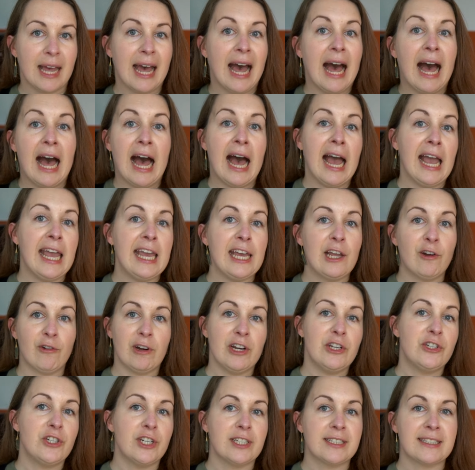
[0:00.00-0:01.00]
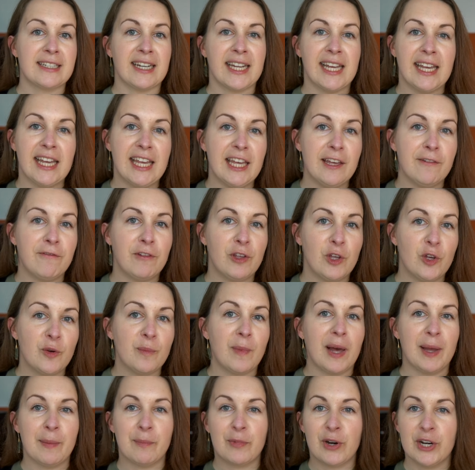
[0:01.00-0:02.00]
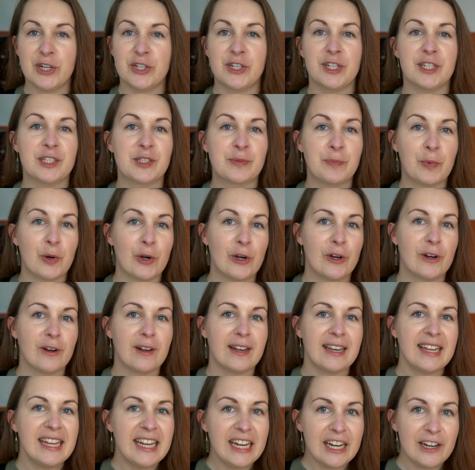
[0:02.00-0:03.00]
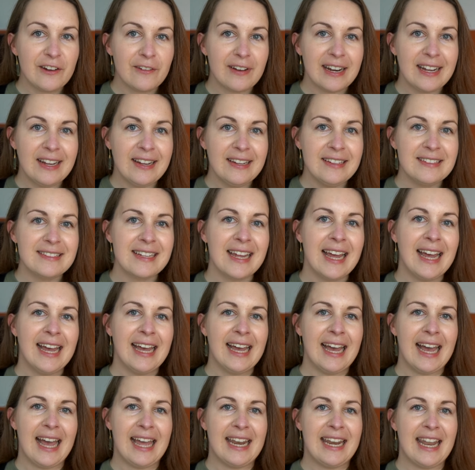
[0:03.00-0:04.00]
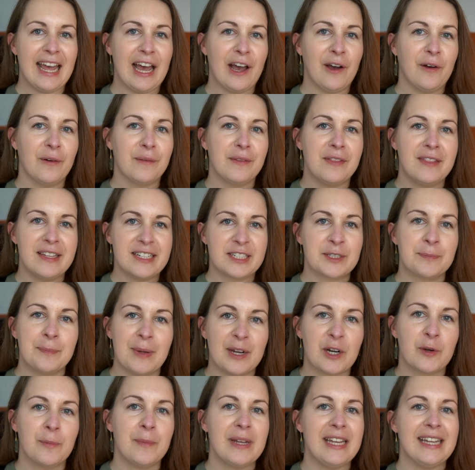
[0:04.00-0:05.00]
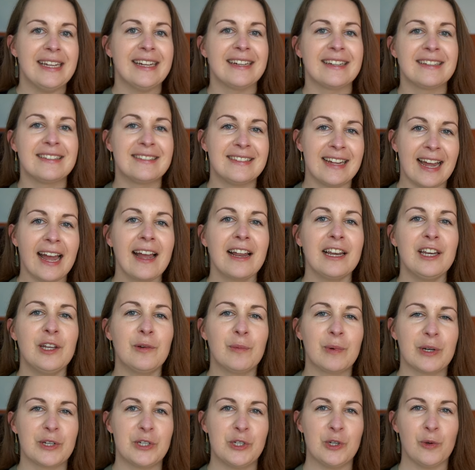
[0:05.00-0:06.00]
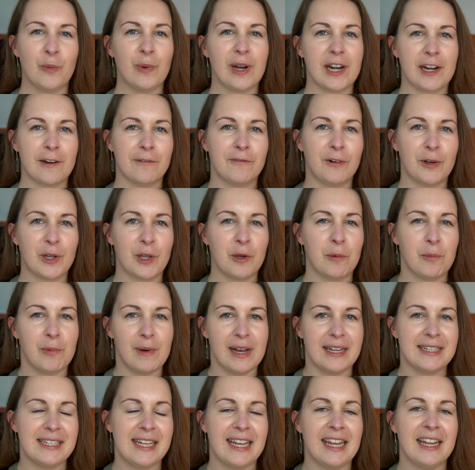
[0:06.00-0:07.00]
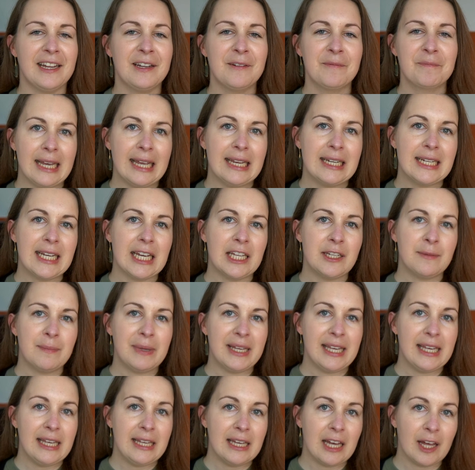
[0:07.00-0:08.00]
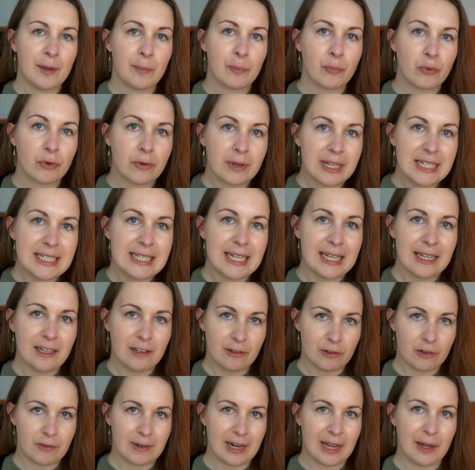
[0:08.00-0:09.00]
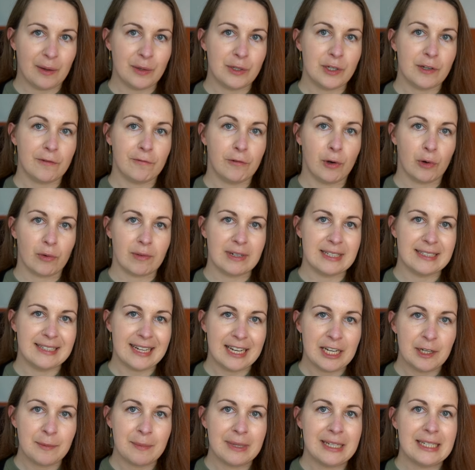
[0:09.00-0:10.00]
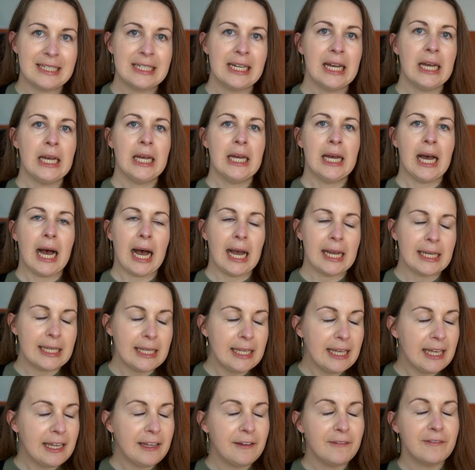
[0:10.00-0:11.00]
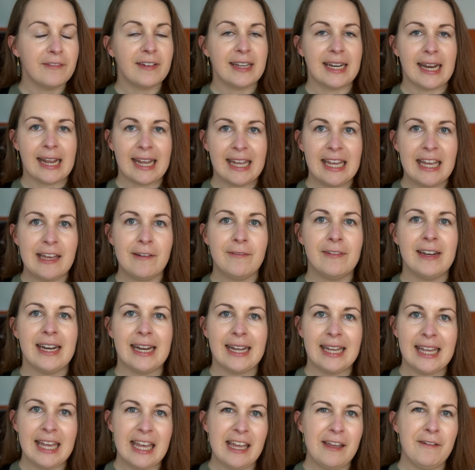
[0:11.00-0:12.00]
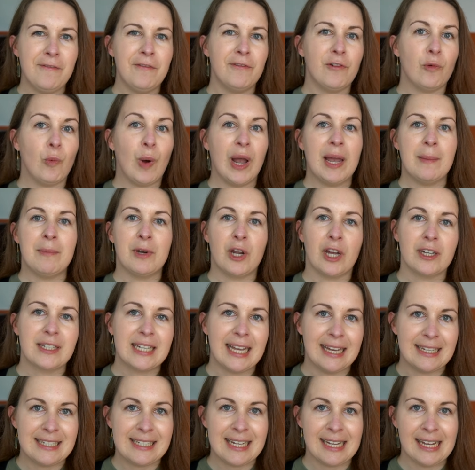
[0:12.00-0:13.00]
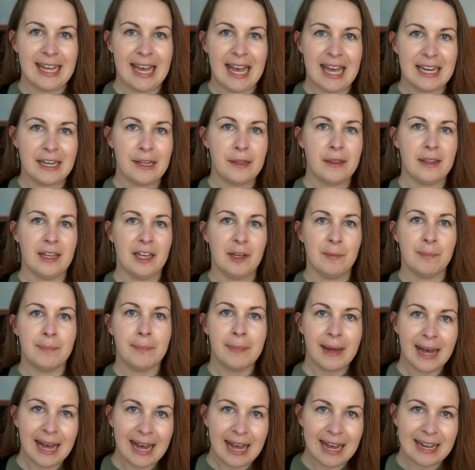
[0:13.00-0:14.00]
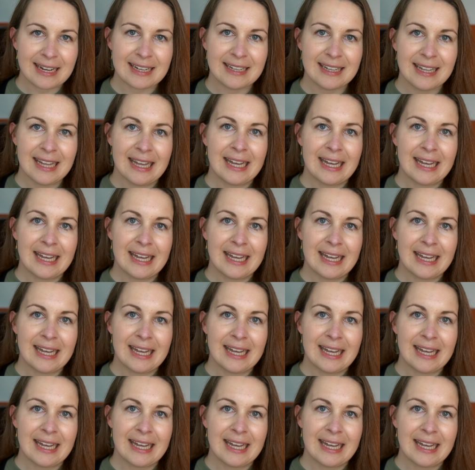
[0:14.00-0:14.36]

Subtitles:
I graciously give you my precious pearl earrings, and now this better be exactly what you wear for your wedding. It can be a breeding ground for resentment. I give and I give and I give, why I'm not getting anything back.